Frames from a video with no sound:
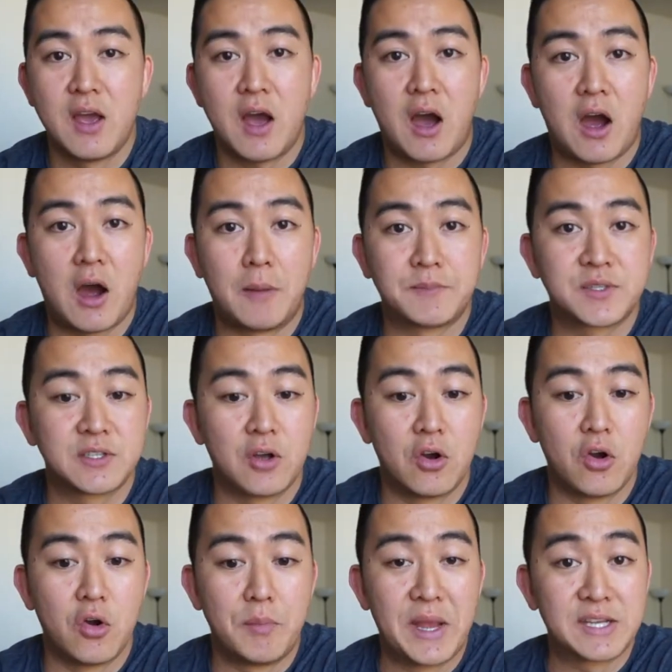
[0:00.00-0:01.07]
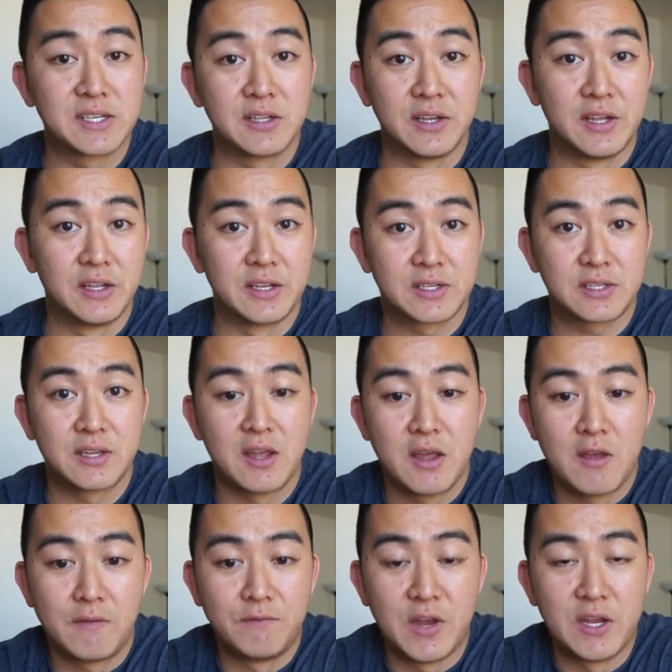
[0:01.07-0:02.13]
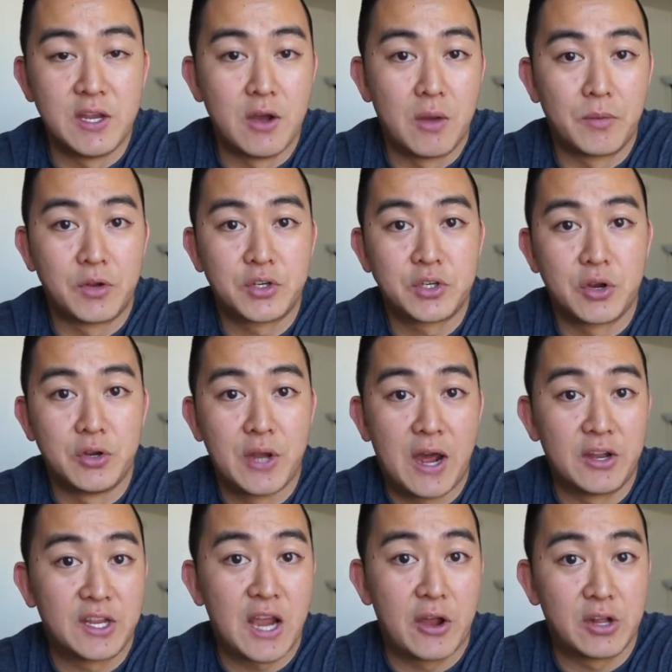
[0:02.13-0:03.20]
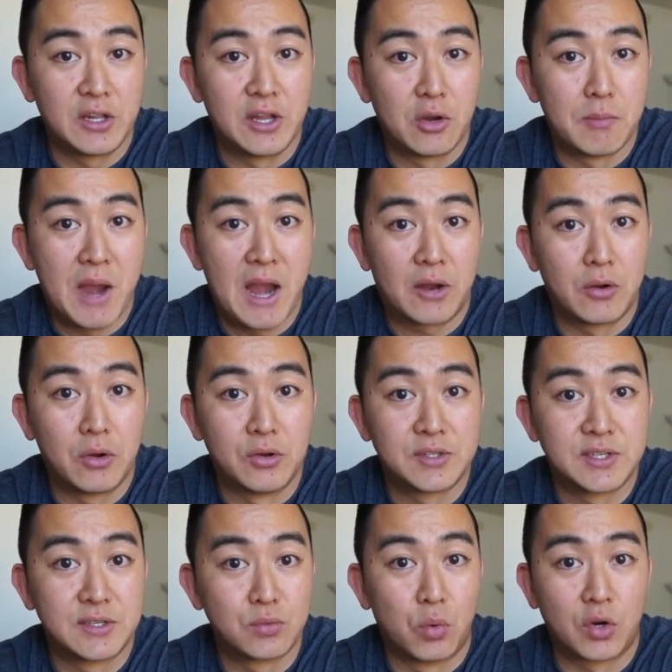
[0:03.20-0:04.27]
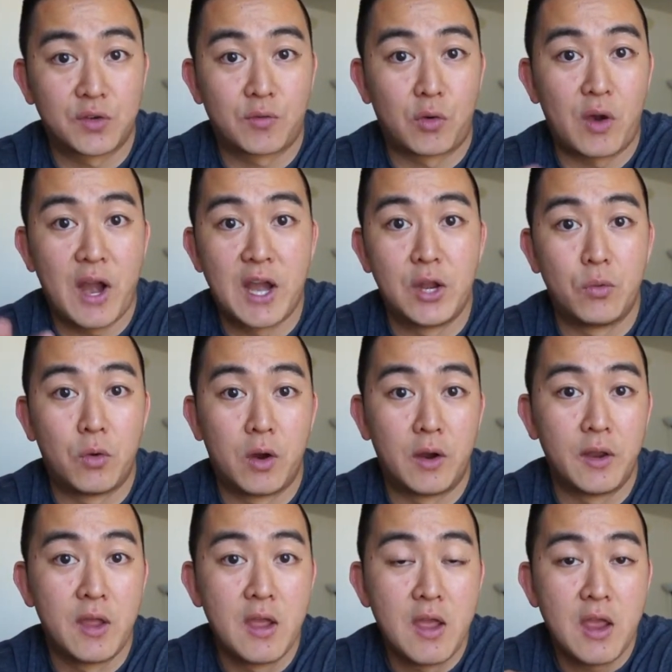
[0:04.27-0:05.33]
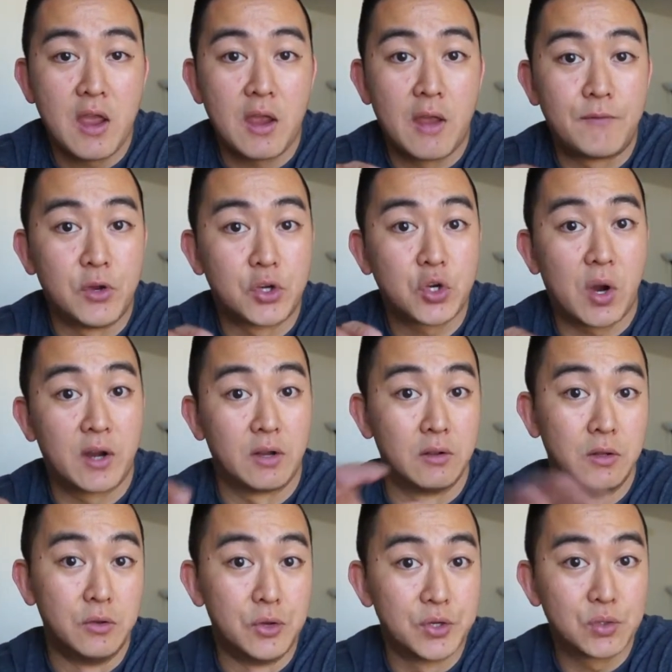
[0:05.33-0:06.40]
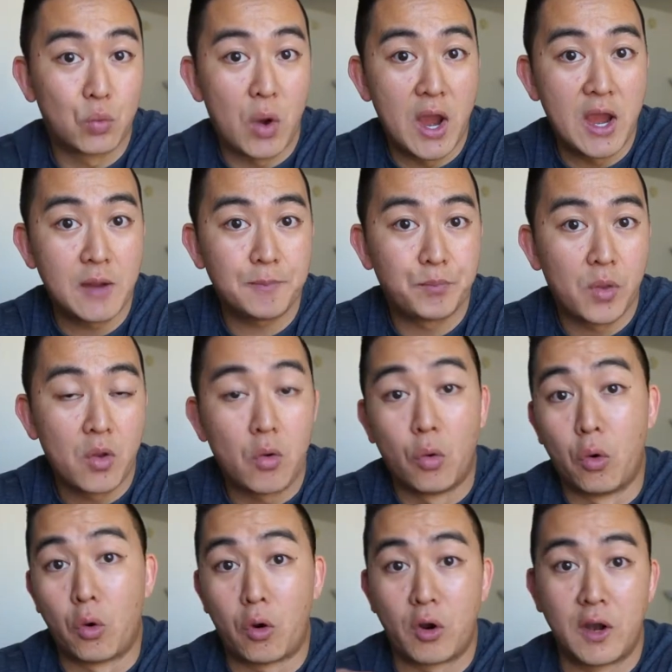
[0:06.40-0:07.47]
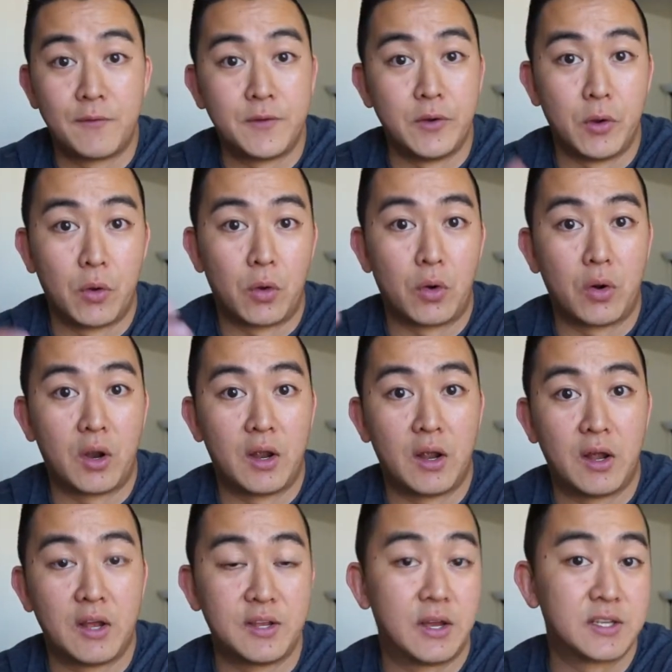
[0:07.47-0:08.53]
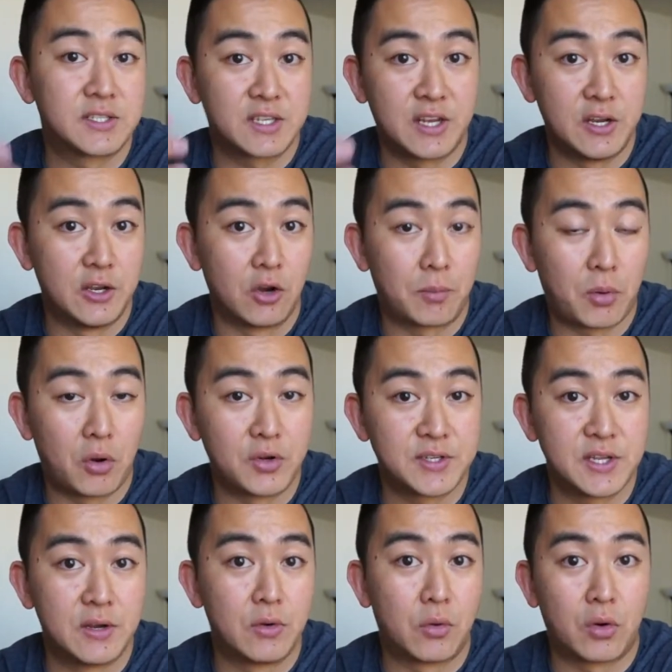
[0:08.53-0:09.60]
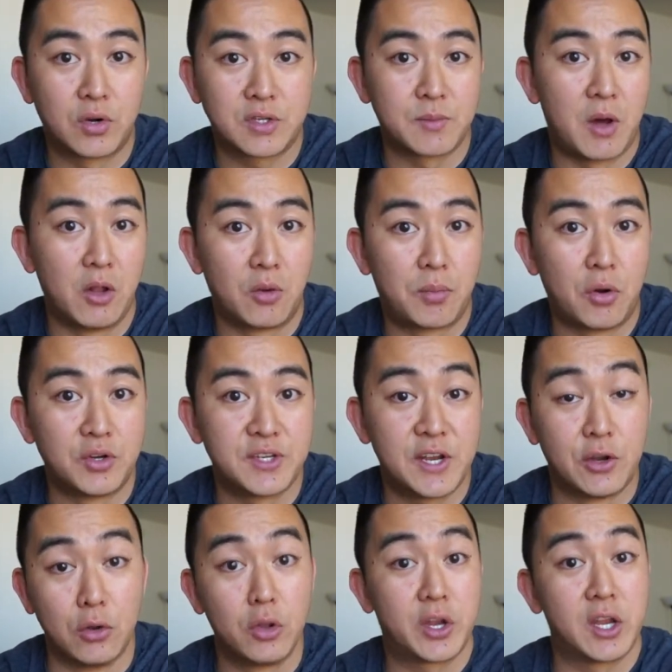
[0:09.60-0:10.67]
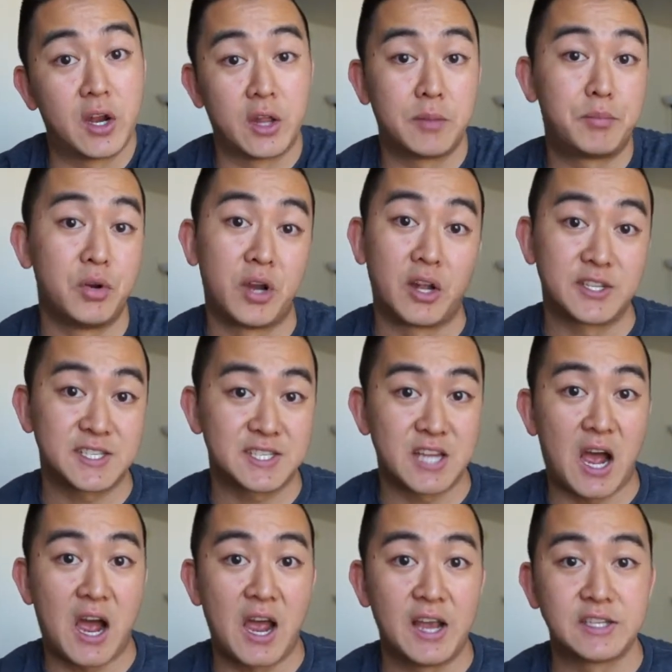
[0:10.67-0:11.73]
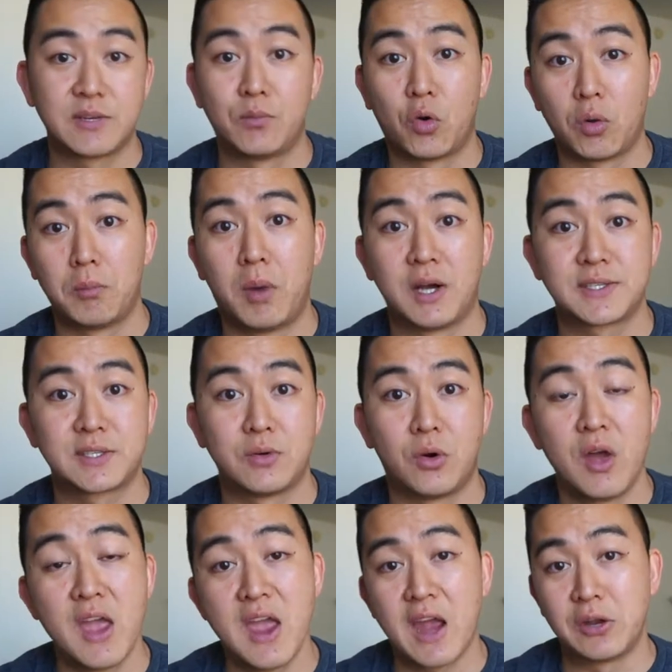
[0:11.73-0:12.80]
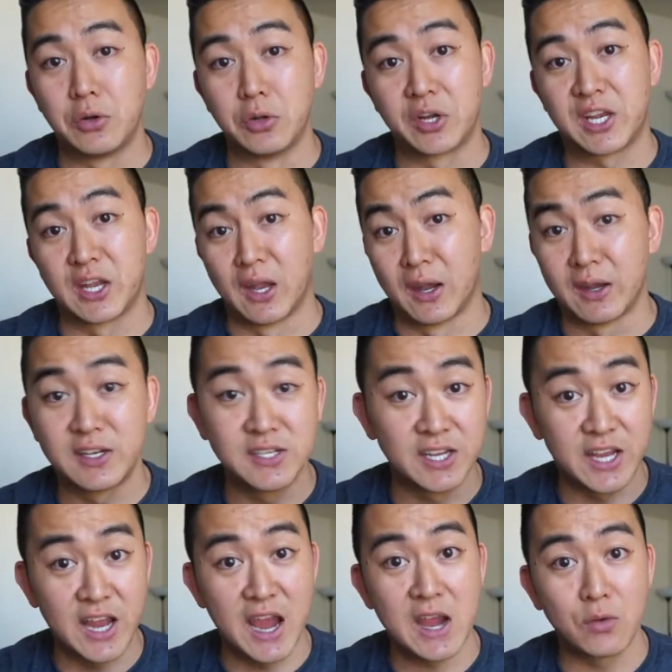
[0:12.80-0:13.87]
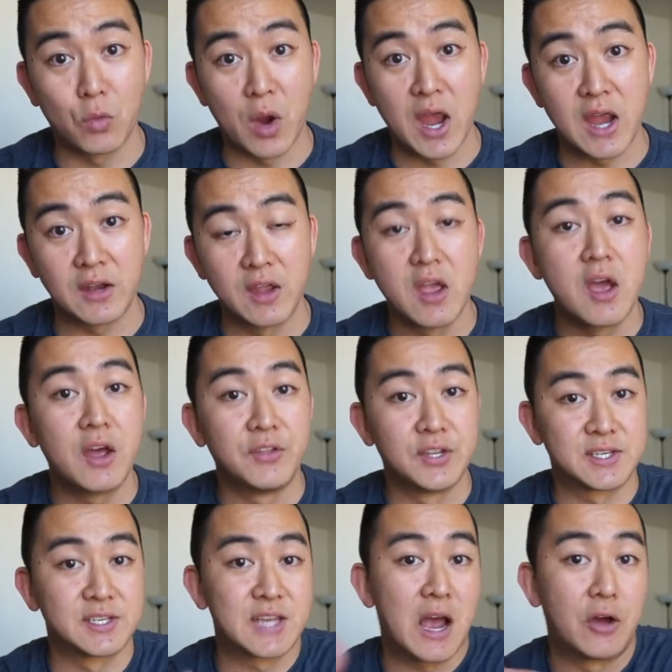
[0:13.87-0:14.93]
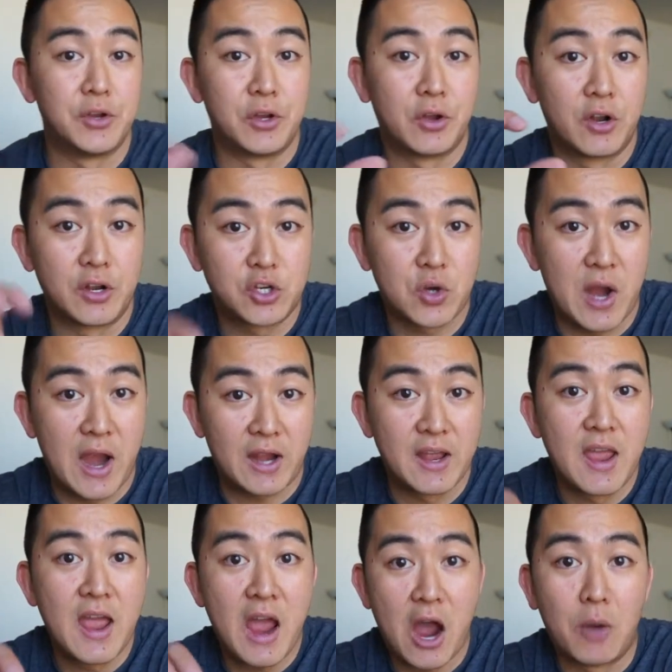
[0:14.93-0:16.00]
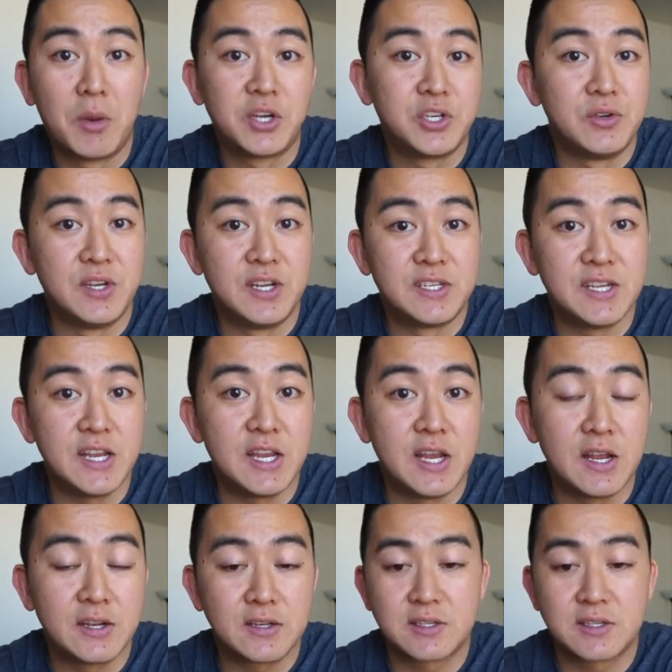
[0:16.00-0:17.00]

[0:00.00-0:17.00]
Um, so basically this video, I'm gonna show you how to calculate your macros. This works for anyone. If you're trying to lose weight, or if you're uh, a, a skinnier person or a smaller person, you're looking on put on size and more muscle, and you're looking to gain weight, this is how you're going to track how much you need to eat.